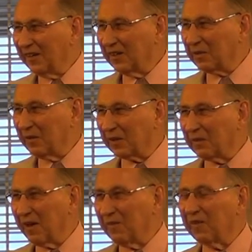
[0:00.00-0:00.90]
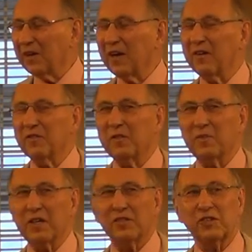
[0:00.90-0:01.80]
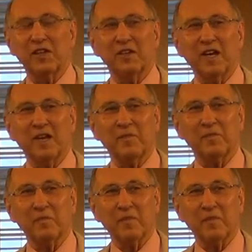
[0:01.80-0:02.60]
spoken about very often, but he said that.